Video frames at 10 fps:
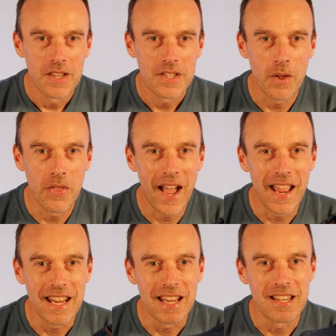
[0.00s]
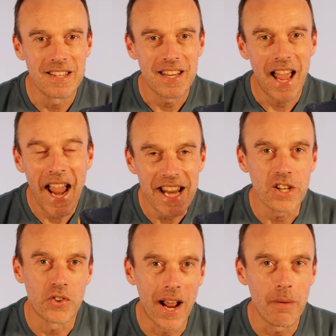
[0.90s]
So that is
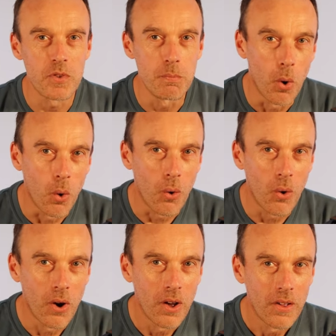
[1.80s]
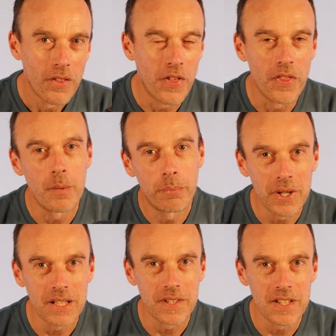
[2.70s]
8 grams more than the
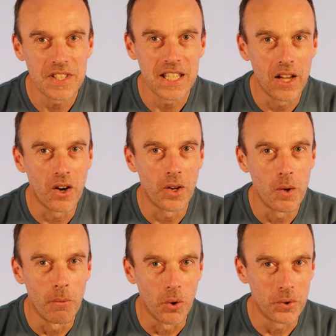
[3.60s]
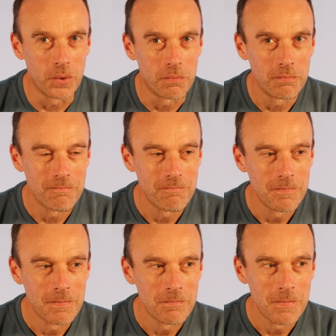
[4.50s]
previous KAYANO model.
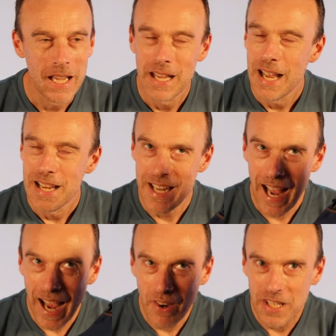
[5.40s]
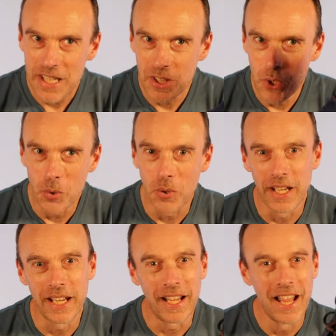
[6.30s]
So how can you call
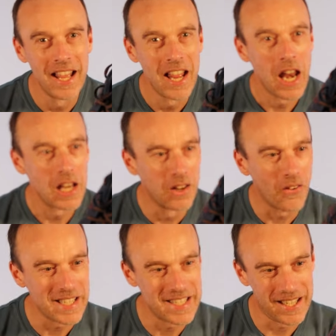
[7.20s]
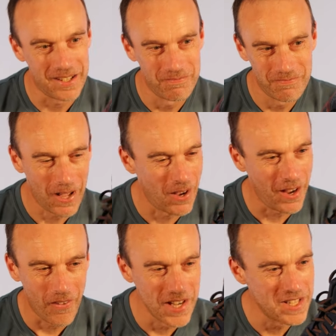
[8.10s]
it lighter?
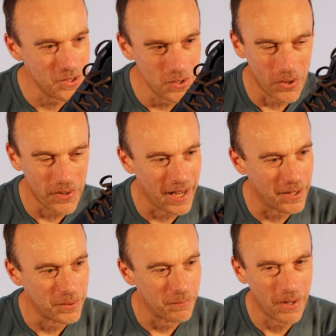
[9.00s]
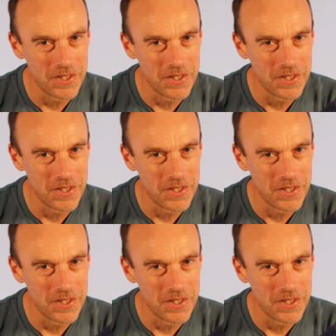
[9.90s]
I do not know.